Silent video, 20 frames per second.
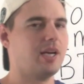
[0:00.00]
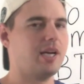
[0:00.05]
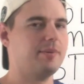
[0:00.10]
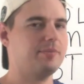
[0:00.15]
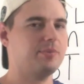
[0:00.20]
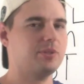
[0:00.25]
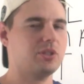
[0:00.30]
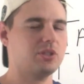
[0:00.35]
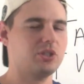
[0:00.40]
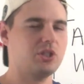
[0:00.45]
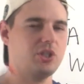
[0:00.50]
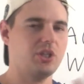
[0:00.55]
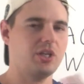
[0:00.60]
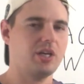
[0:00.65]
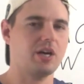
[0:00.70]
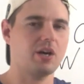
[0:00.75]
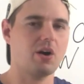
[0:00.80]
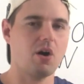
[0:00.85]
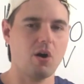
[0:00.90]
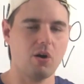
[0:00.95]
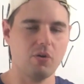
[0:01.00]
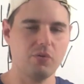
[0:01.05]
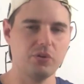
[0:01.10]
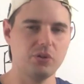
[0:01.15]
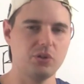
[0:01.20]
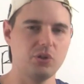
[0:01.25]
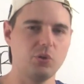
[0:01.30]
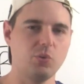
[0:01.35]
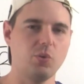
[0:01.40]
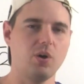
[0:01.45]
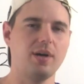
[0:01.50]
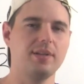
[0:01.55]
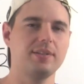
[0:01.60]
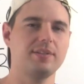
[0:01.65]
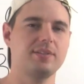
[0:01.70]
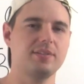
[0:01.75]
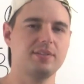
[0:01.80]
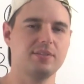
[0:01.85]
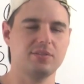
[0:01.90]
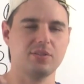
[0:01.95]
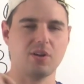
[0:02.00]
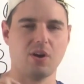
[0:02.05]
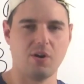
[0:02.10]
times just so you got all the nuances,